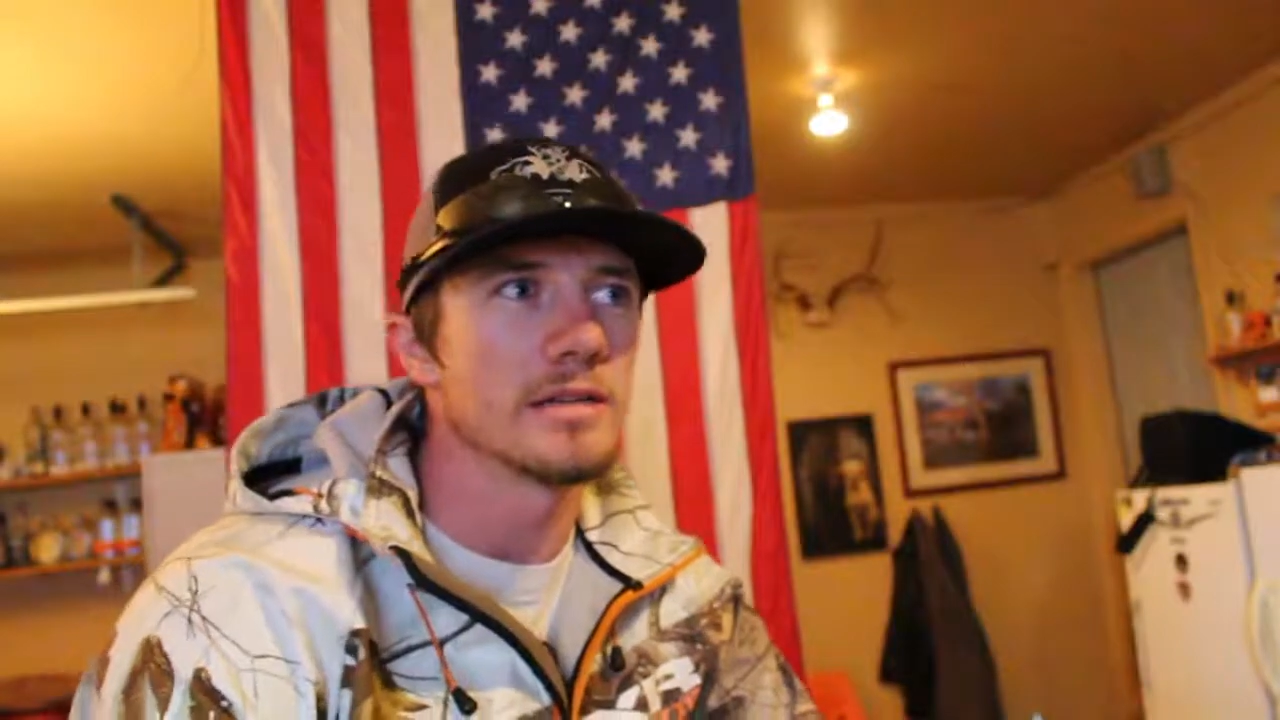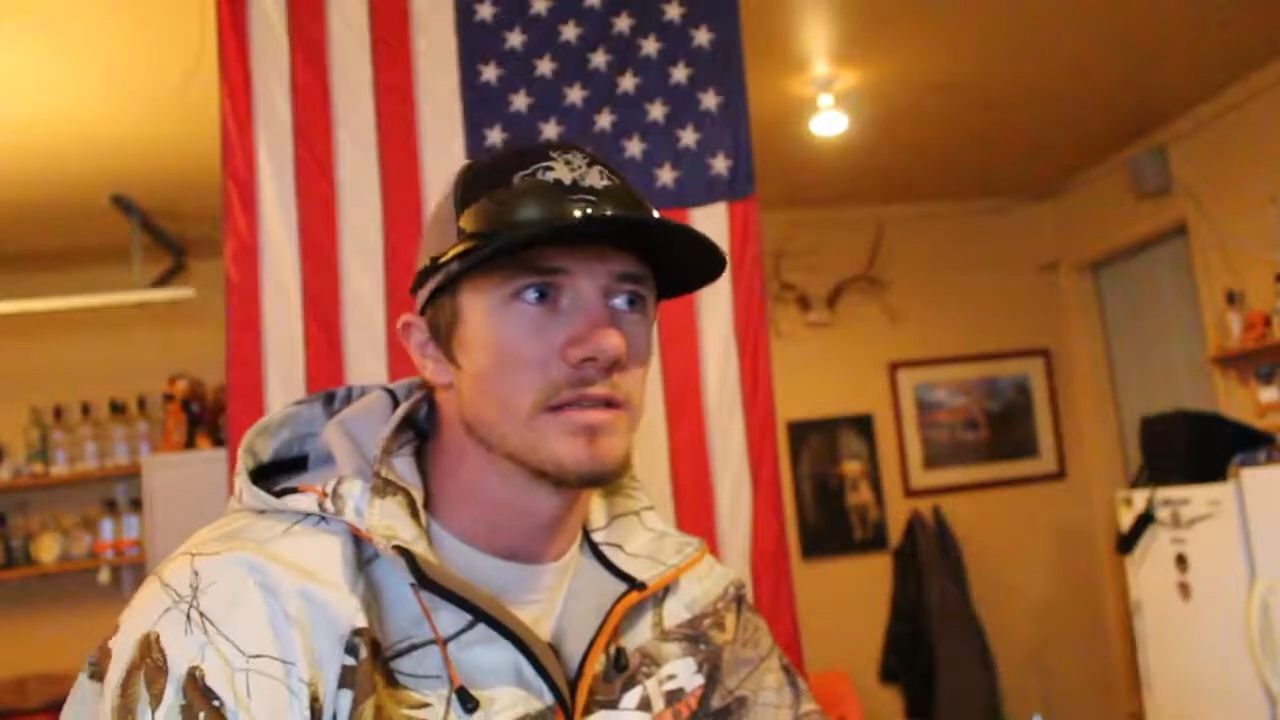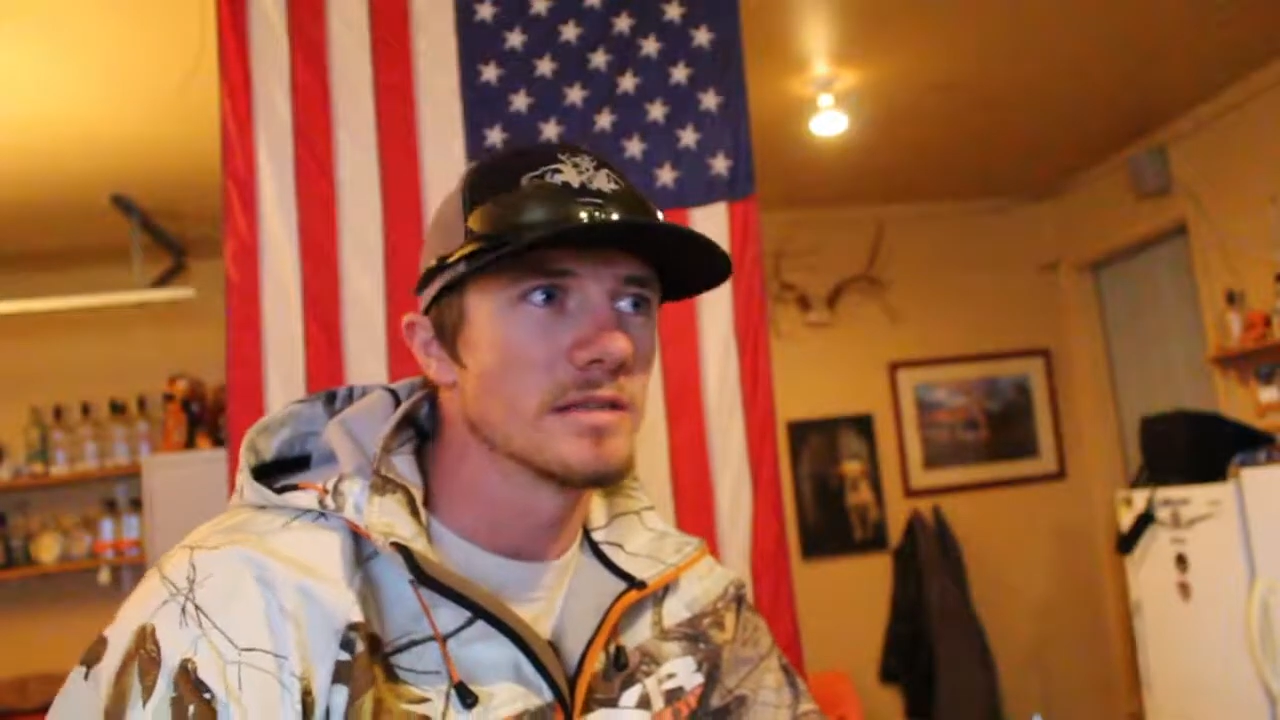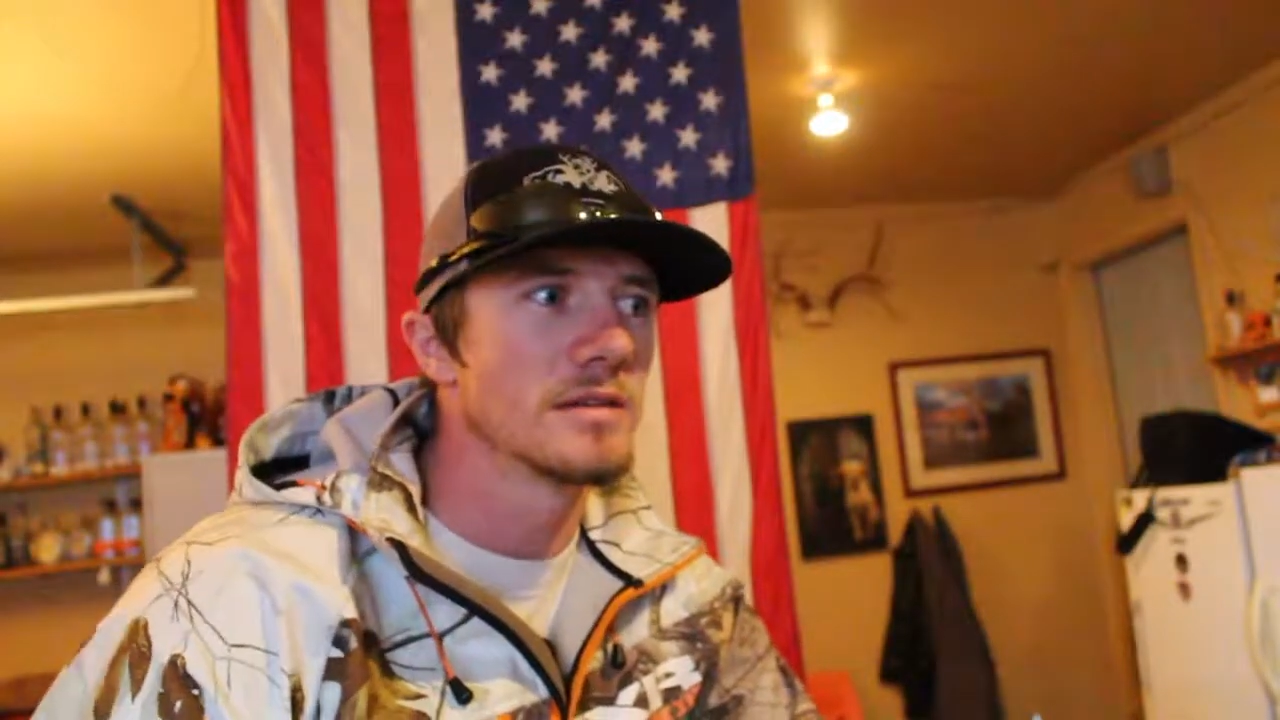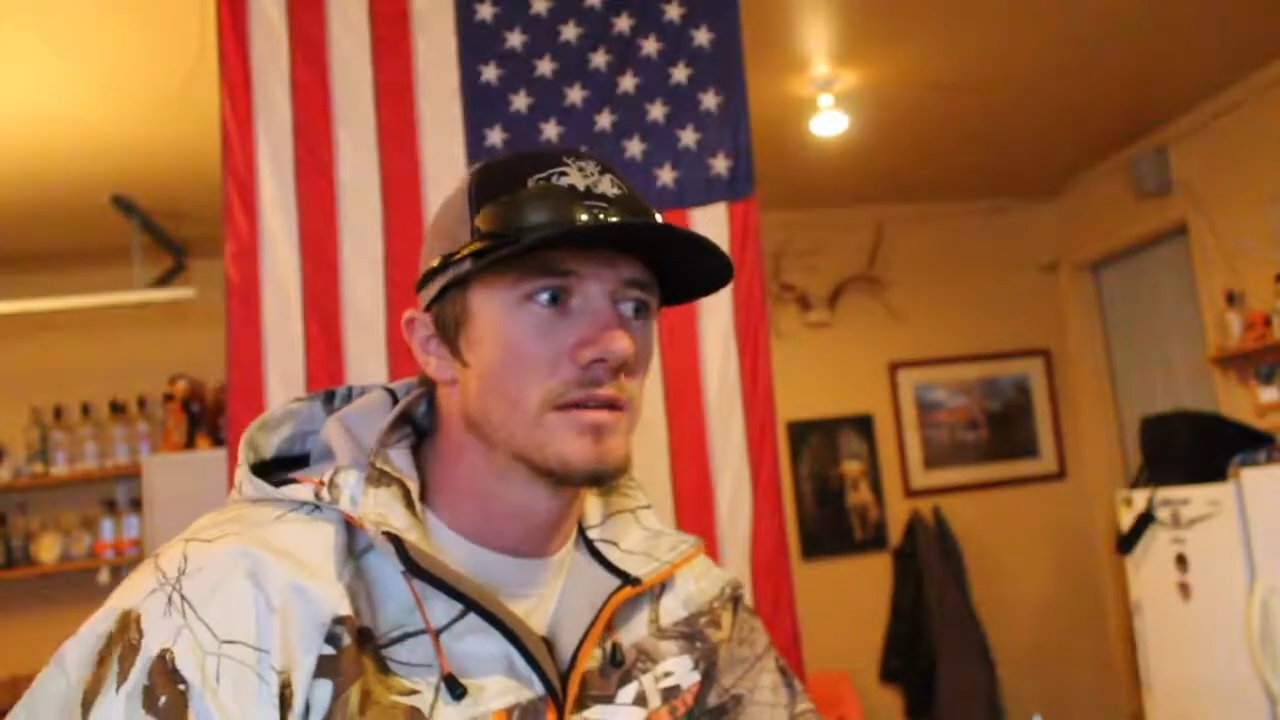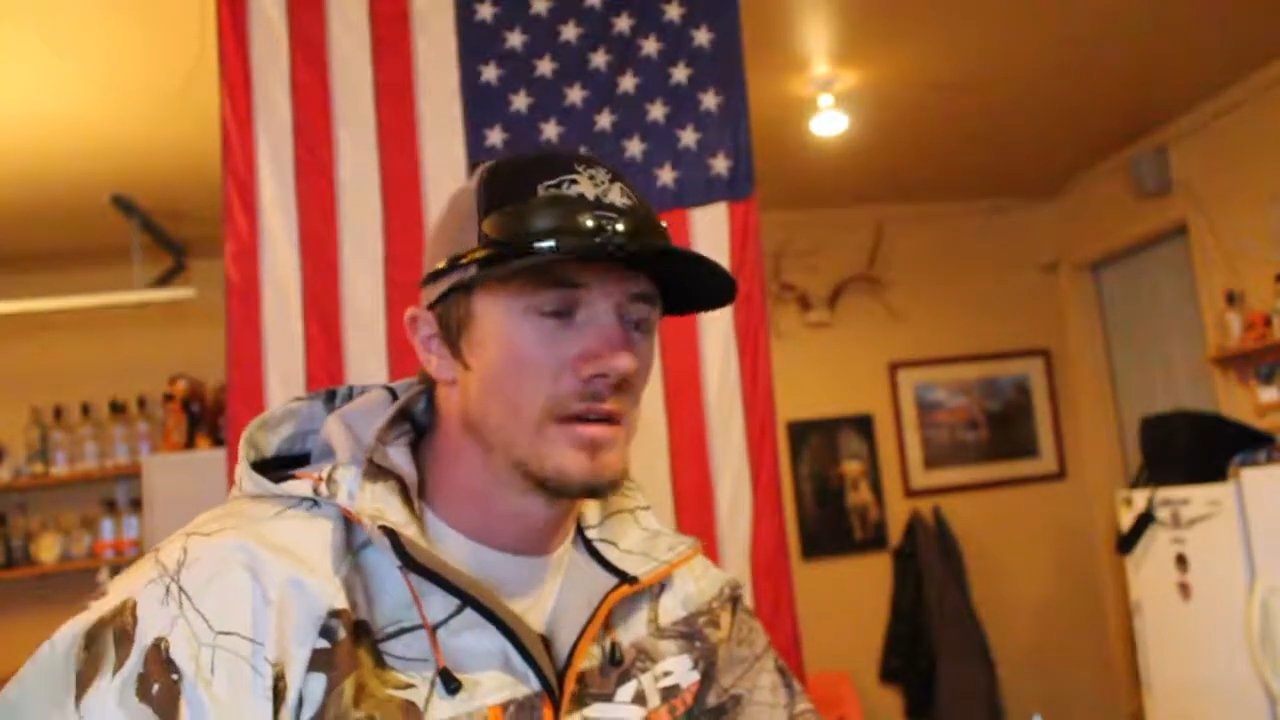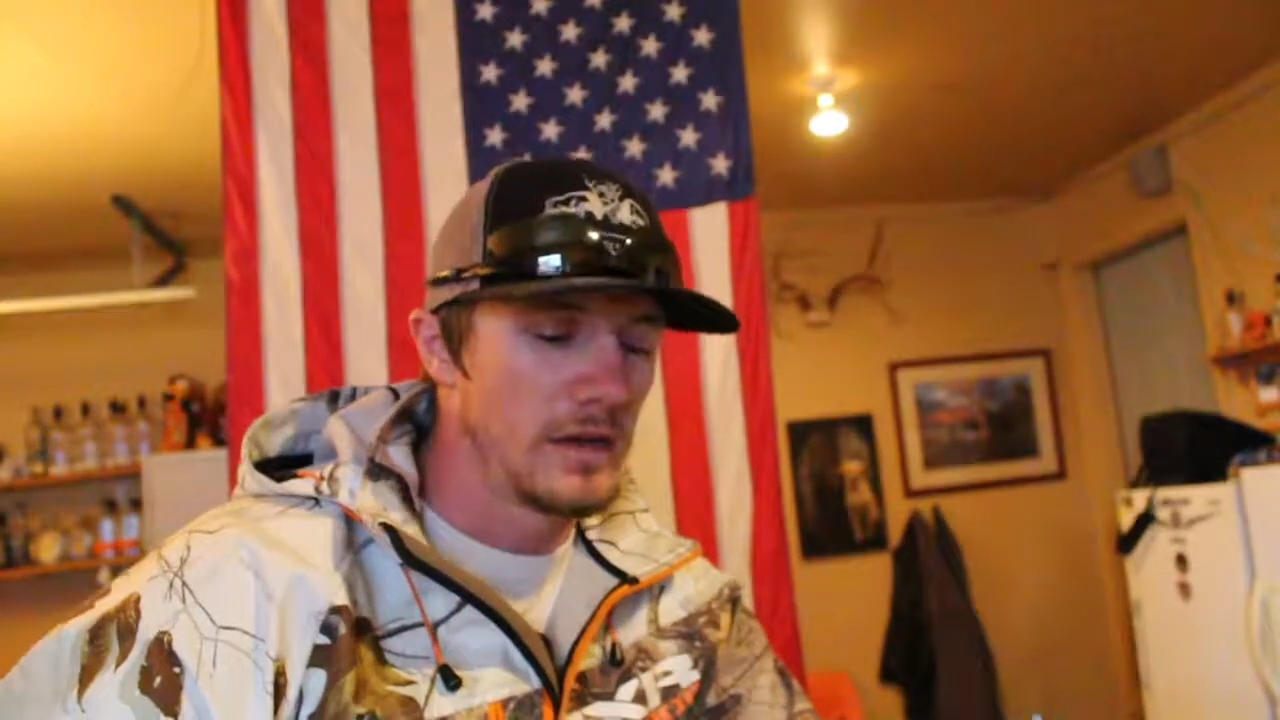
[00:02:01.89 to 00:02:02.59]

because